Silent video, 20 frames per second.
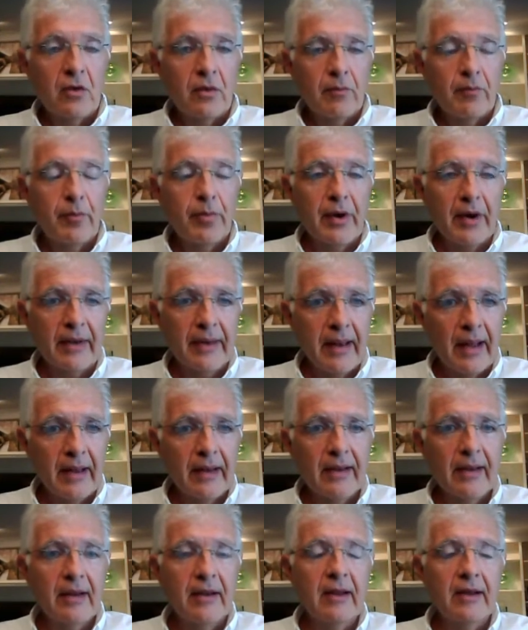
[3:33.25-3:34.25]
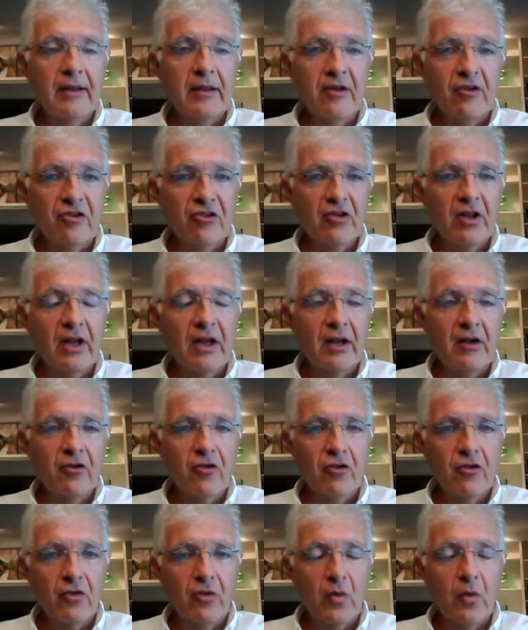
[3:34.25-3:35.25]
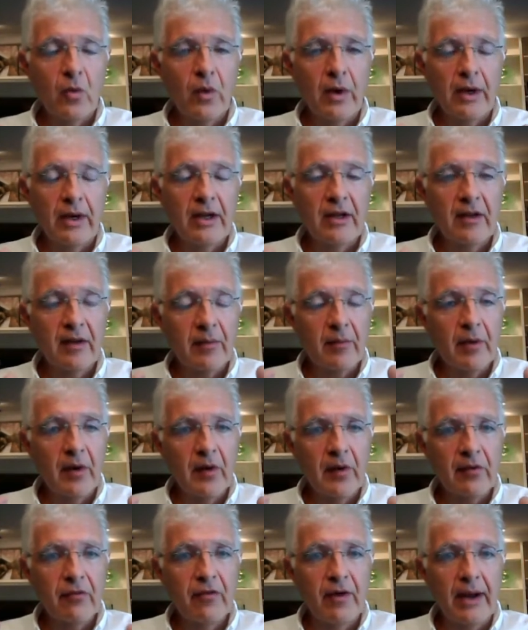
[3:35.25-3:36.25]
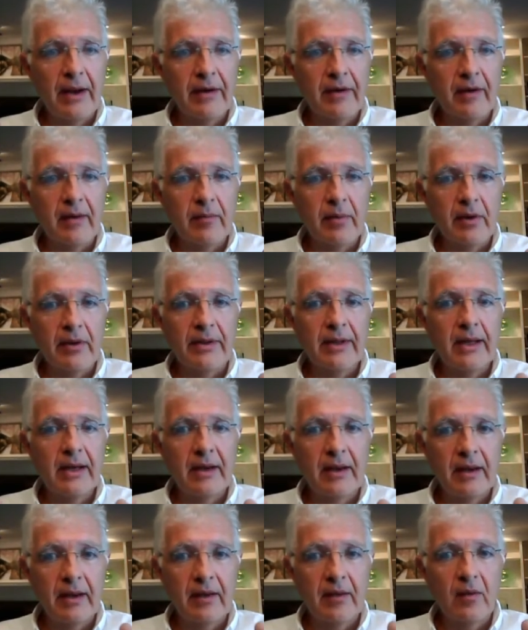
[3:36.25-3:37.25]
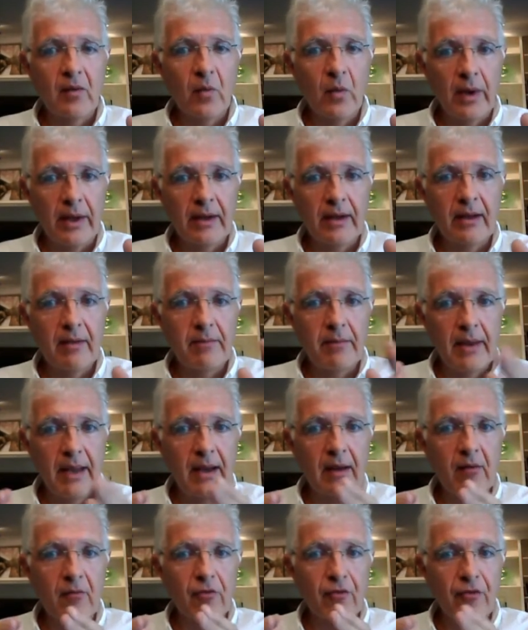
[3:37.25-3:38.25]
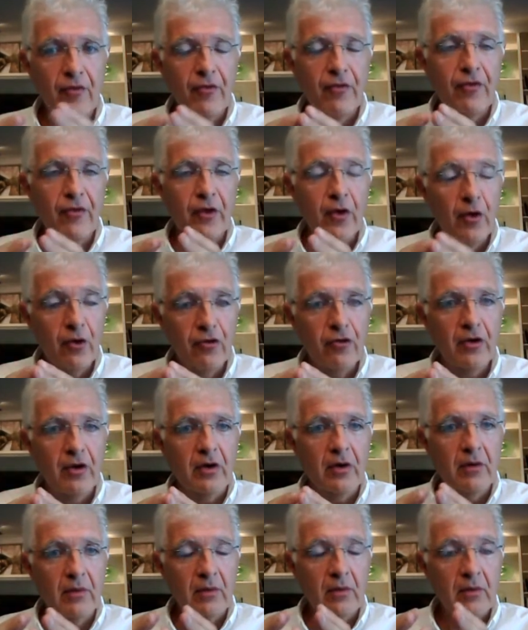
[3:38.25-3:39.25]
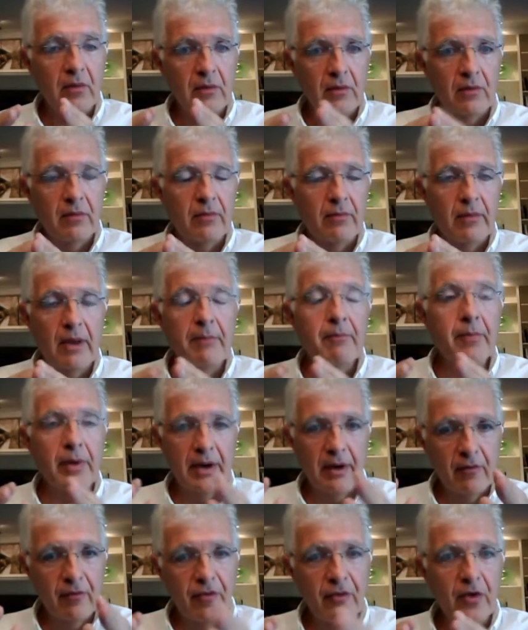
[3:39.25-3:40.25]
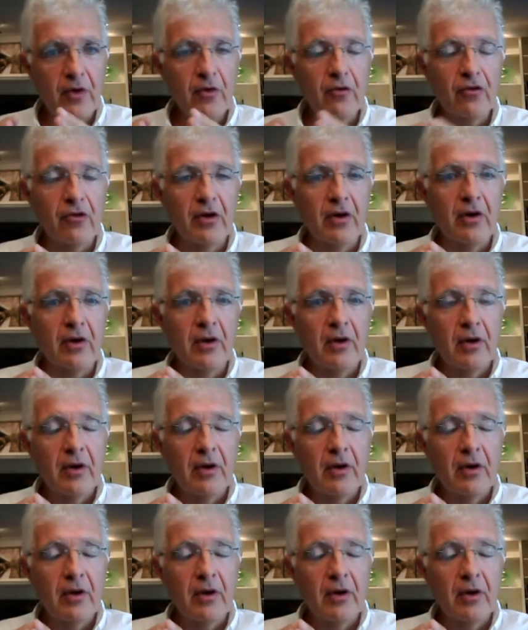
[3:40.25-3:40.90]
precisely at the stage when it's most vulnerable, that is, when the main membrane fusion